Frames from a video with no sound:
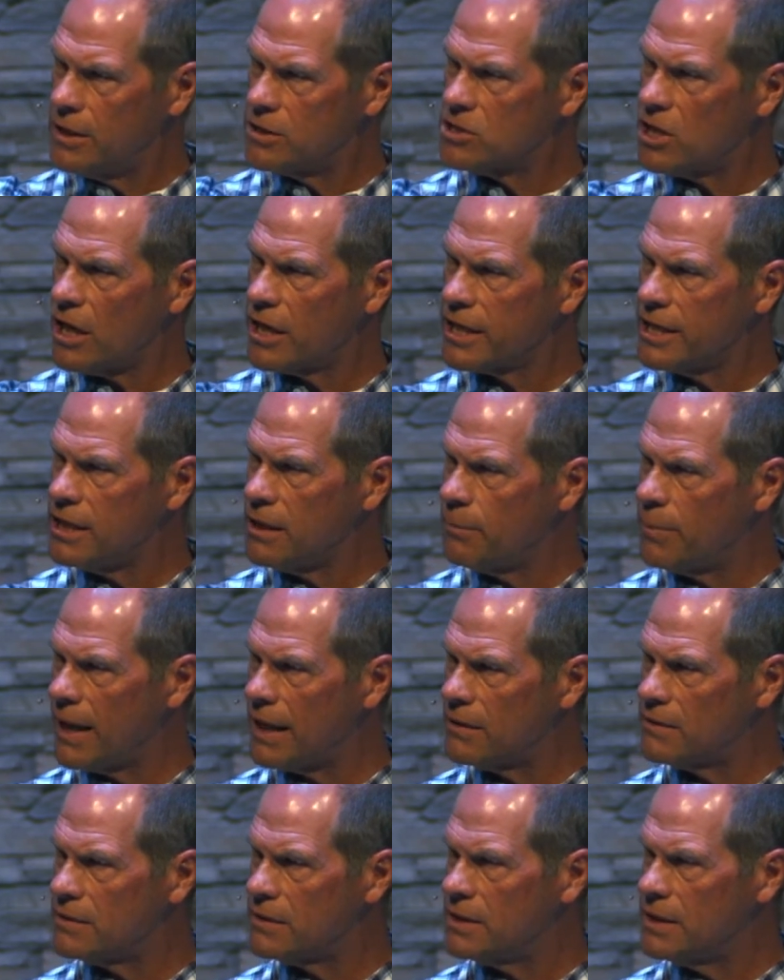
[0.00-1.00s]
talking
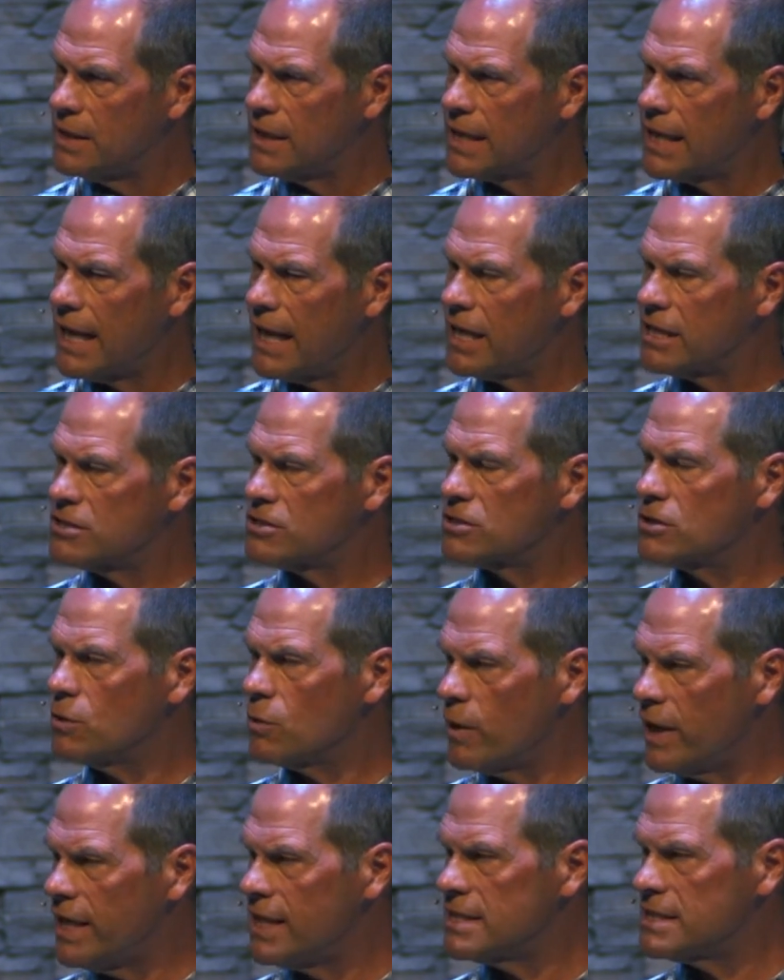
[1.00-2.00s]
about God's
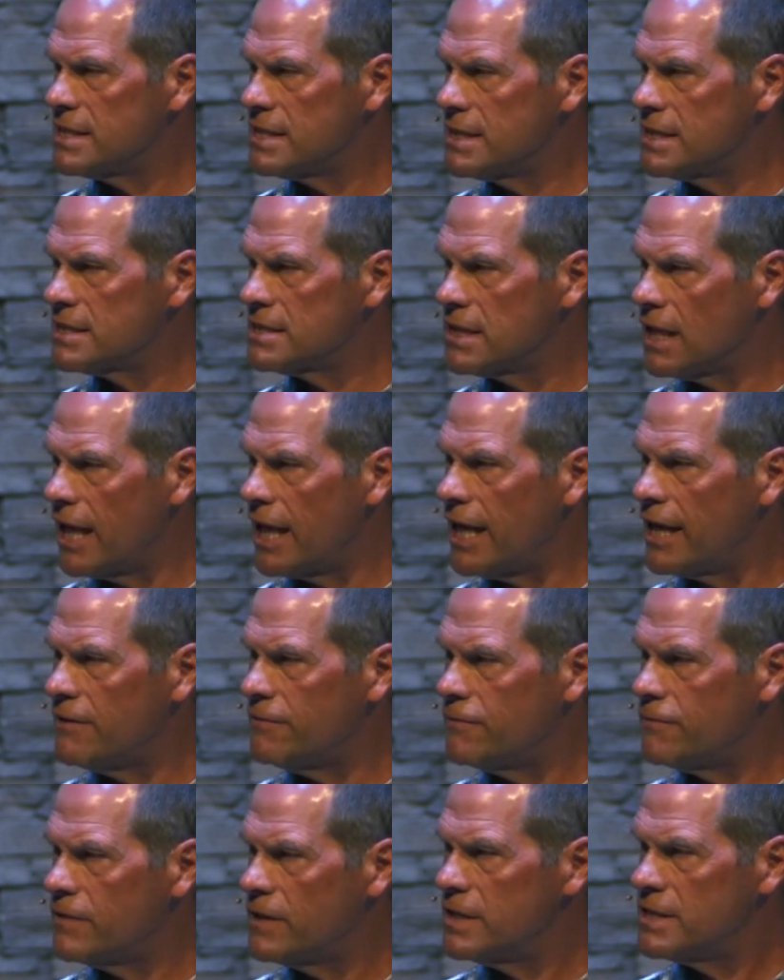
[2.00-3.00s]
grace in his
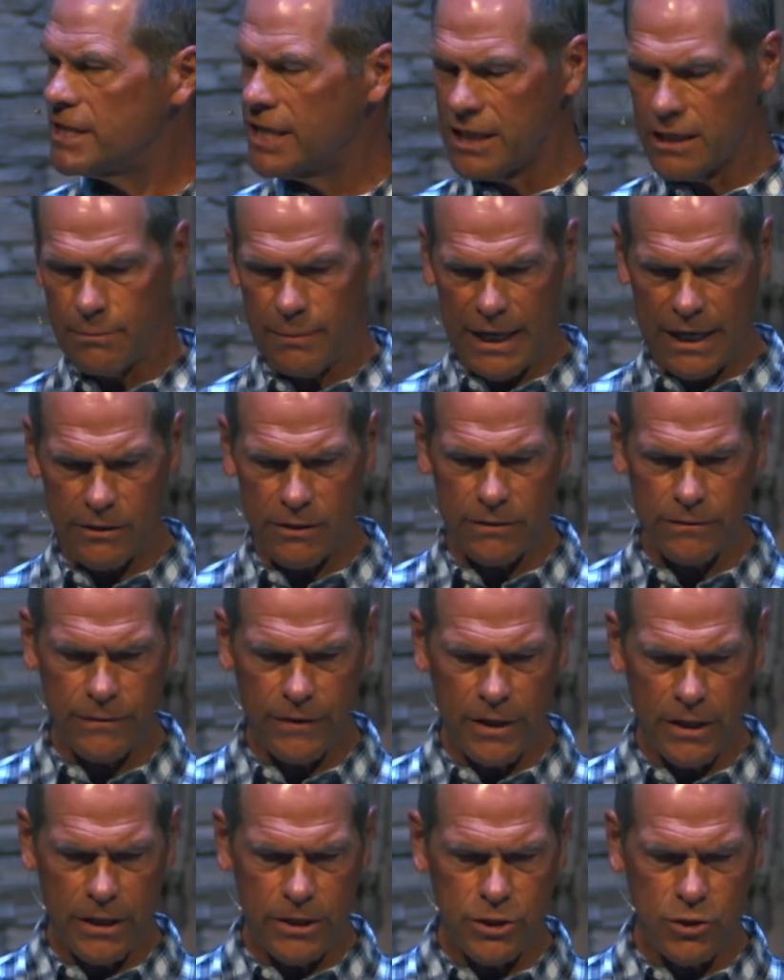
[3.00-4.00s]
life to get him out of
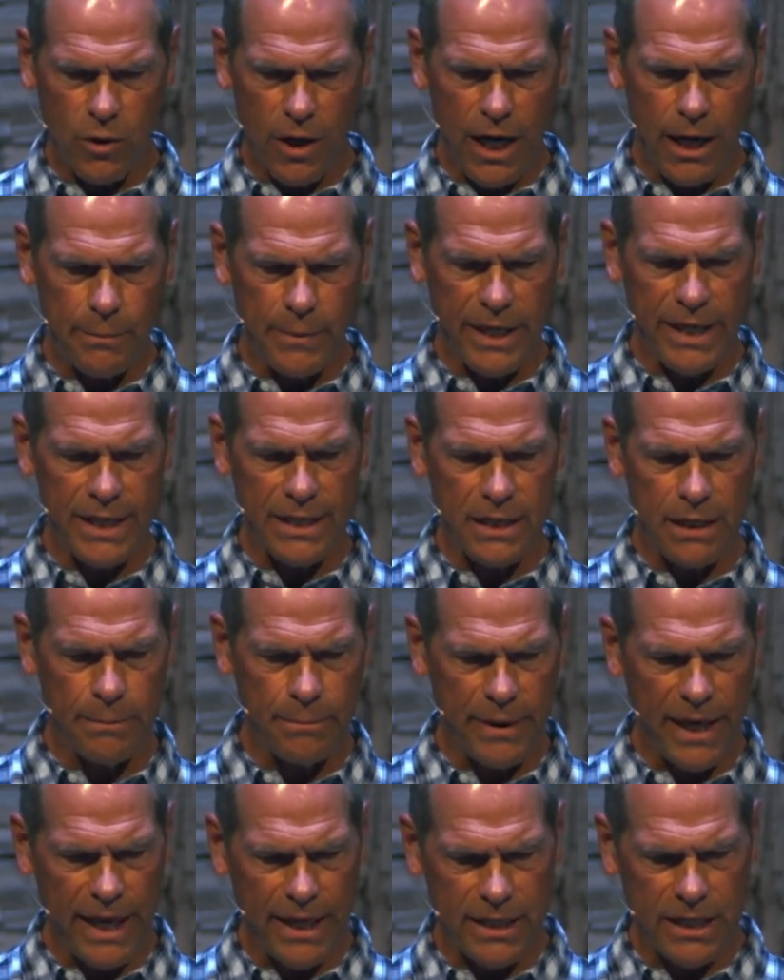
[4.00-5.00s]
trauma and
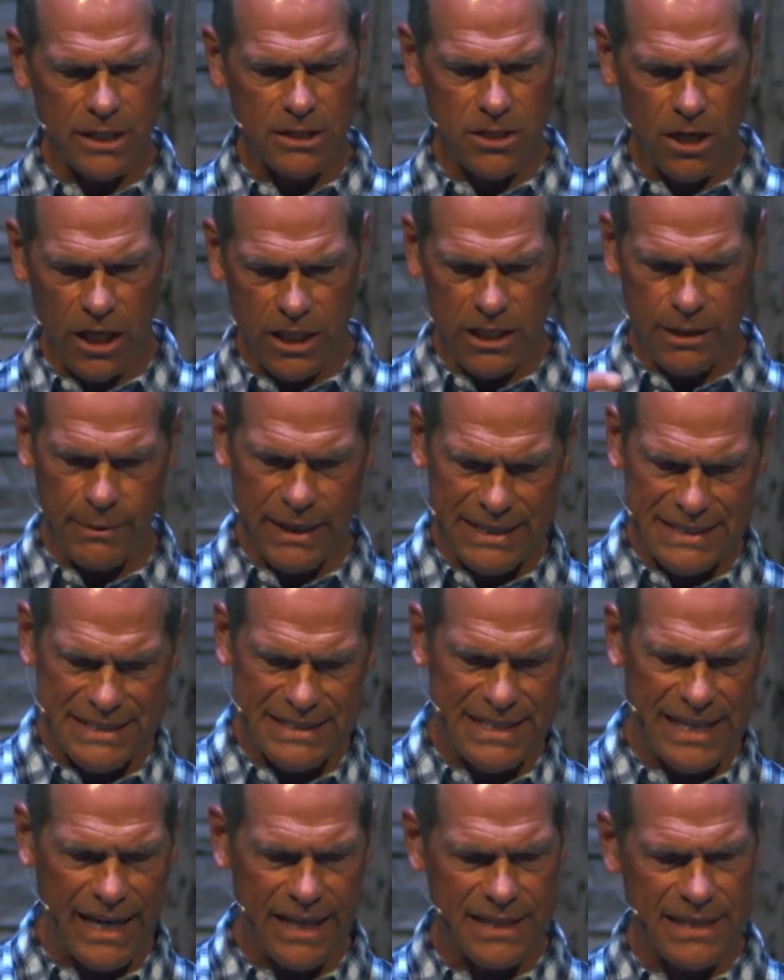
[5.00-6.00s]
lament. He's talking
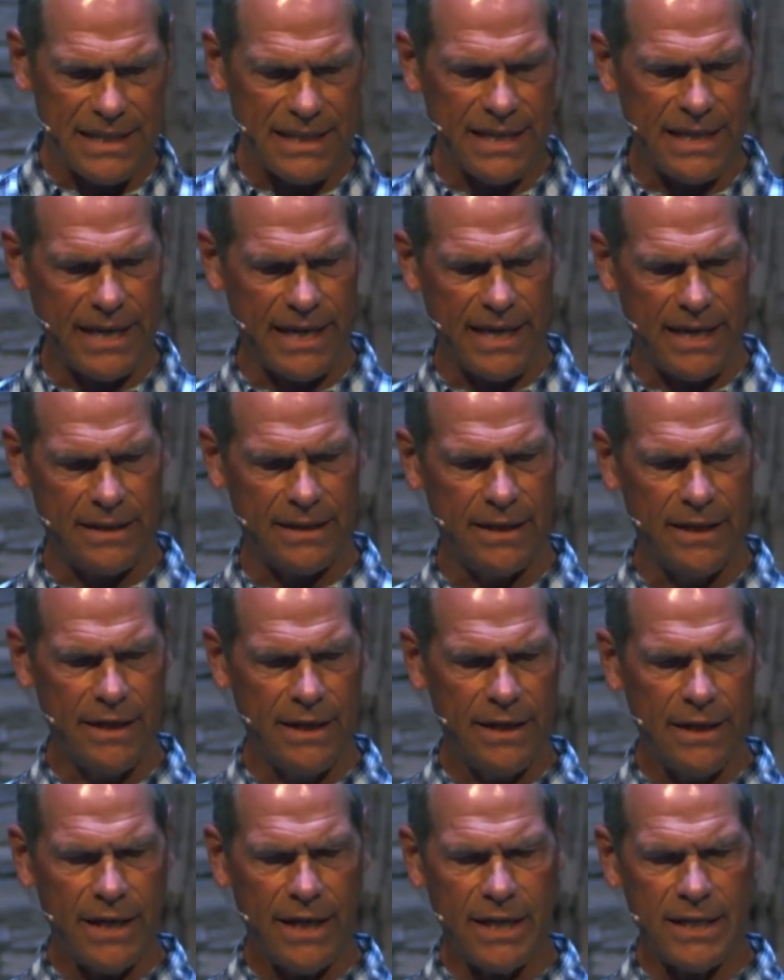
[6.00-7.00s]
about death again,
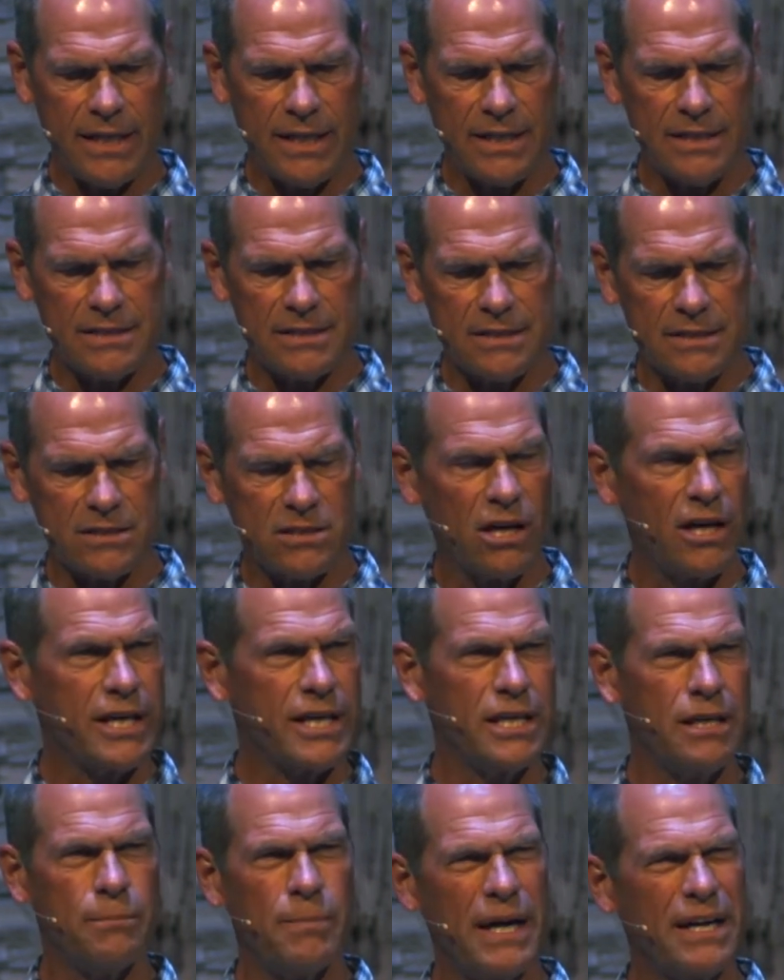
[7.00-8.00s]
and he's
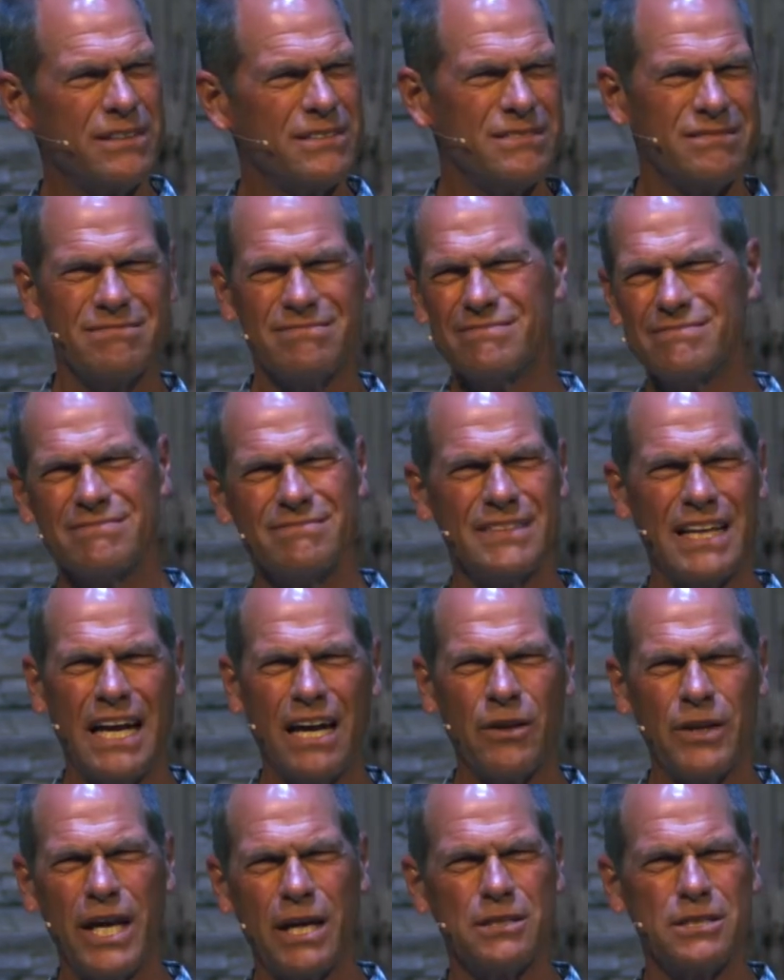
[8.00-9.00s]
talking about
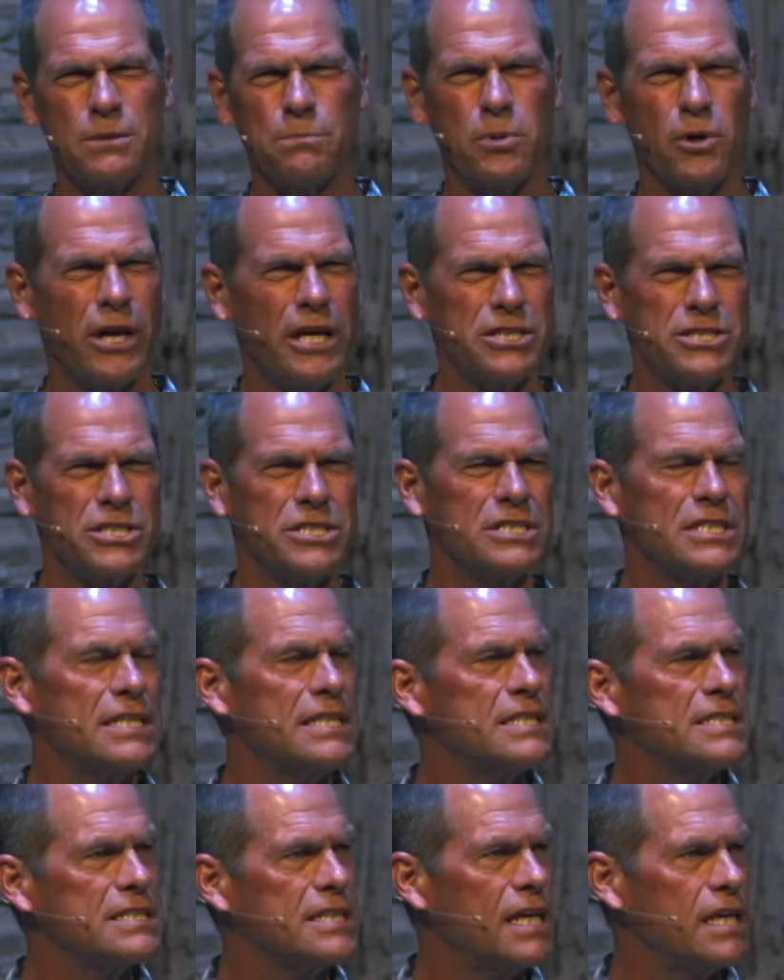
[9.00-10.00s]
how that's precious in
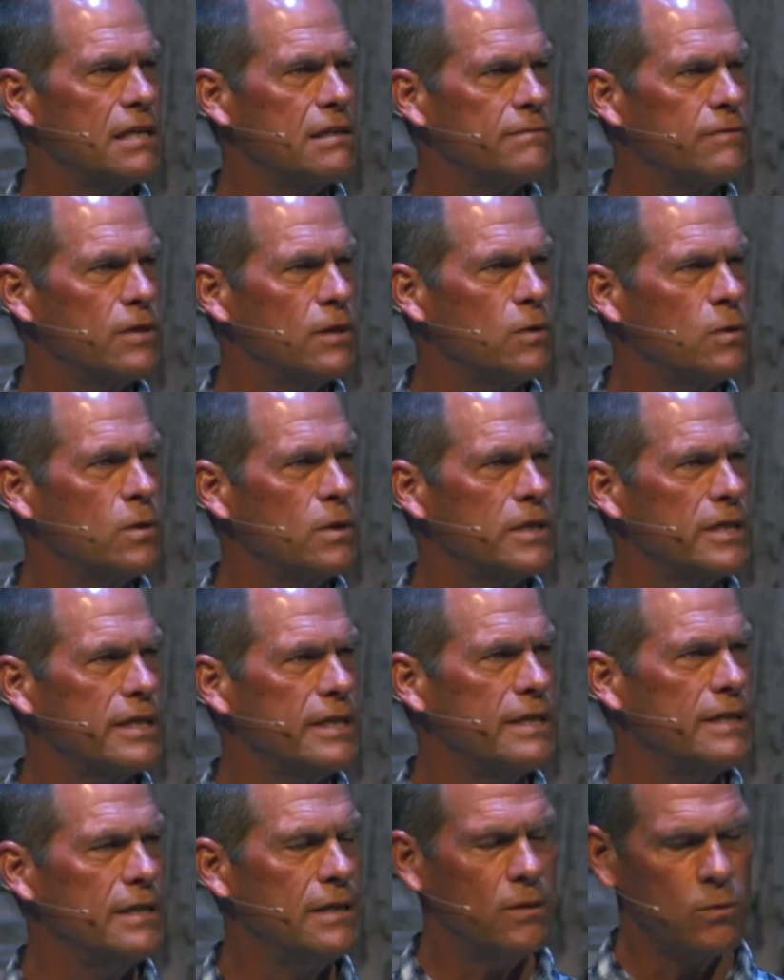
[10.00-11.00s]
the sight of the Lord.
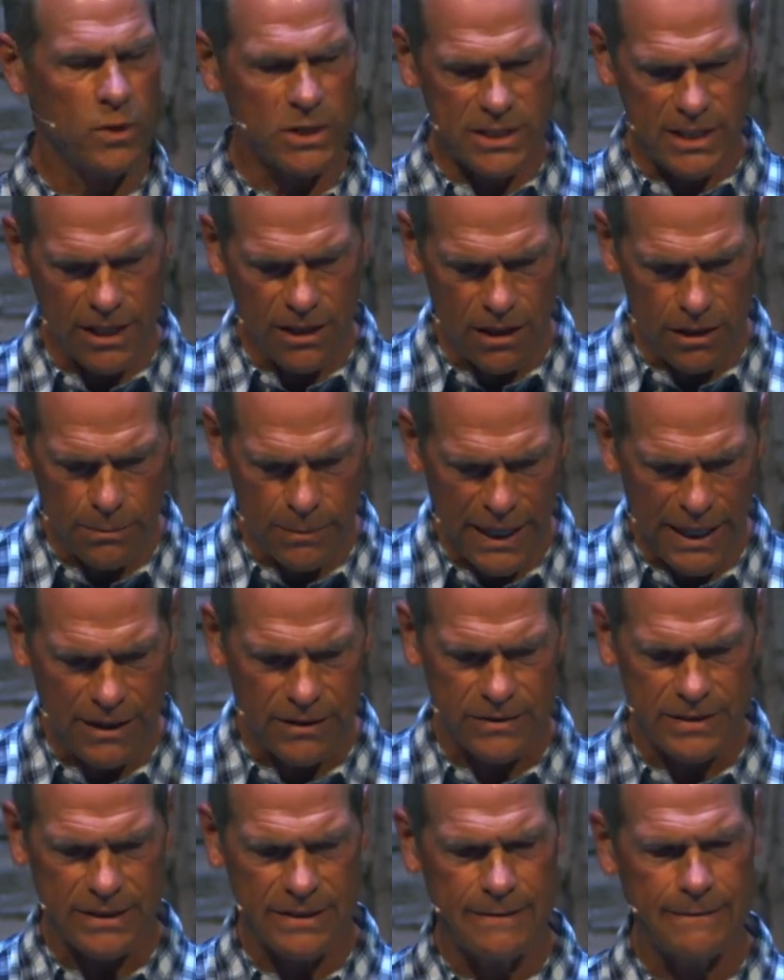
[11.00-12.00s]
What's that all
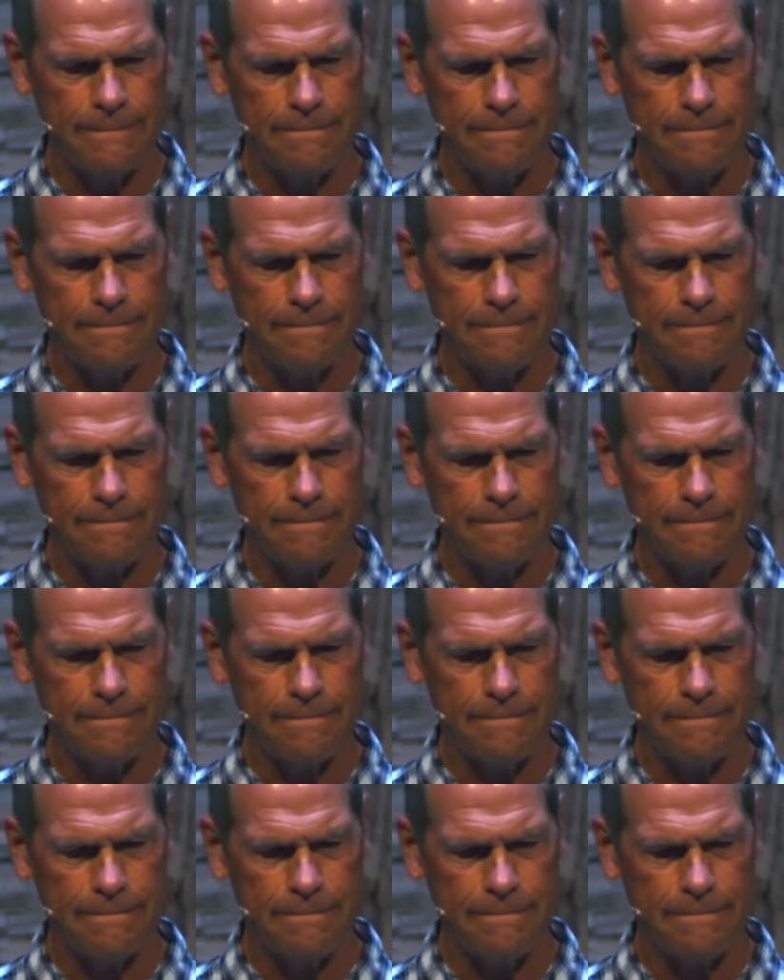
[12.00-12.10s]
about?